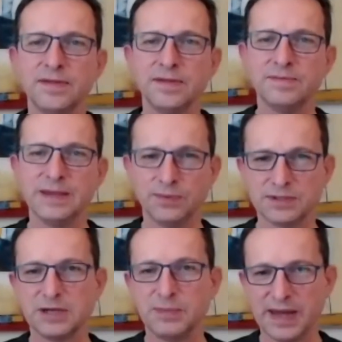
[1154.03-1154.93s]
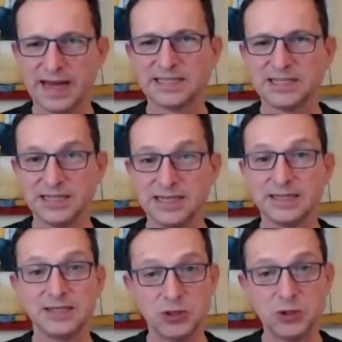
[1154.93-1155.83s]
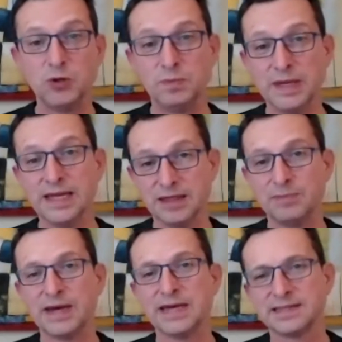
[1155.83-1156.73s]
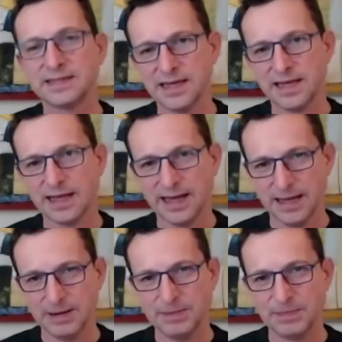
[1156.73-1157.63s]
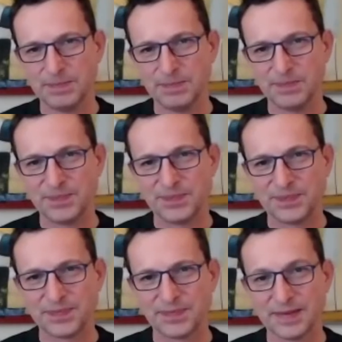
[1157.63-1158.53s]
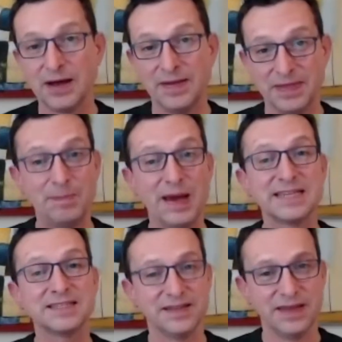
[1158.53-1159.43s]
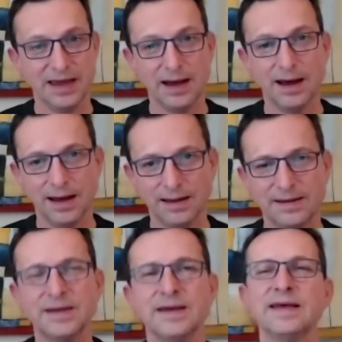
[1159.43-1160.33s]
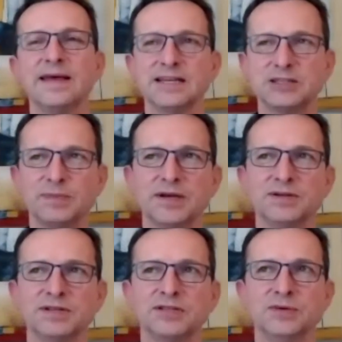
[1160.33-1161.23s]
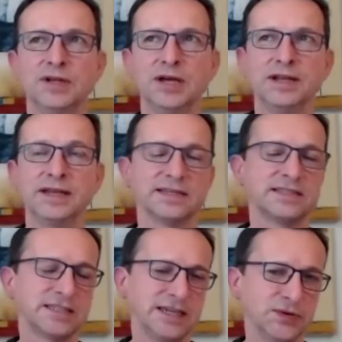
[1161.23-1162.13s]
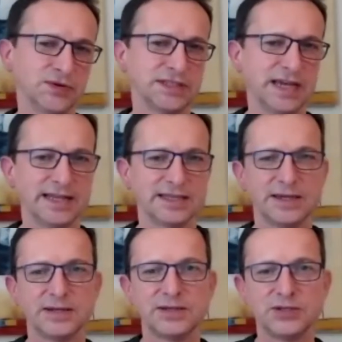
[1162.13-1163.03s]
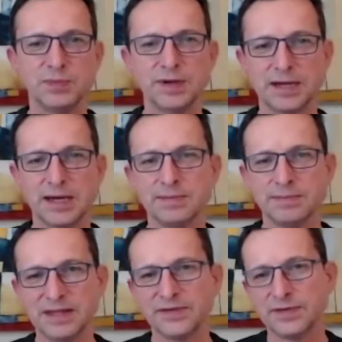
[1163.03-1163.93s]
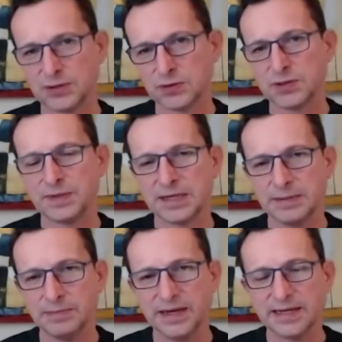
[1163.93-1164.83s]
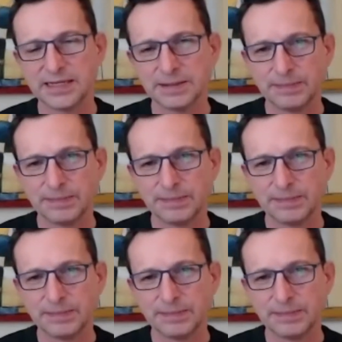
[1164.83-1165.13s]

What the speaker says: people's capacity to be the best they can, and the best that they are, as opposed to learning a skill set to become different or to become better.